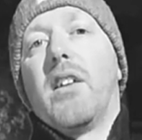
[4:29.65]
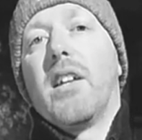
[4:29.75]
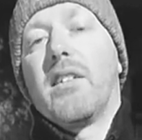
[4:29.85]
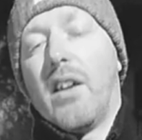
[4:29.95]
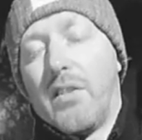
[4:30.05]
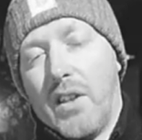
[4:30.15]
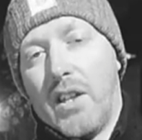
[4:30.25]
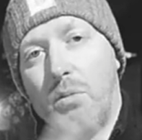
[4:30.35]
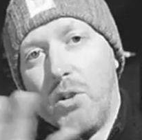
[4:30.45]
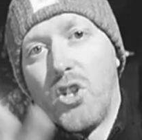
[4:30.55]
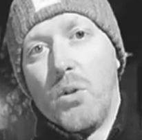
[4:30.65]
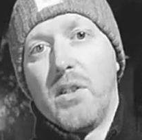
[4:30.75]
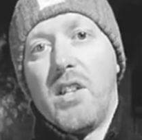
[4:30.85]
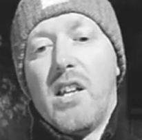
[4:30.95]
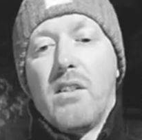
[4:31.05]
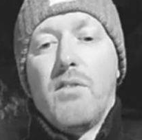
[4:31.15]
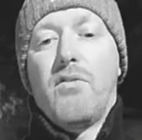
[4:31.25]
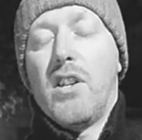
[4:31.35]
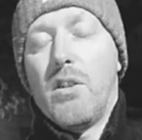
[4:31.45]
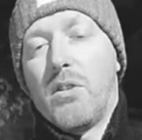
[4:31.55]
And that, I think, we show at the end of the
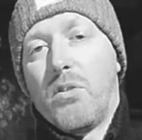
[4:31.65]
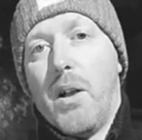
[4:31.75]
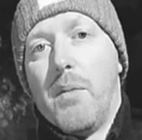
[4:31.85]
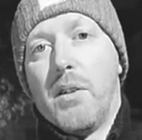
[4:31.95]
video as well.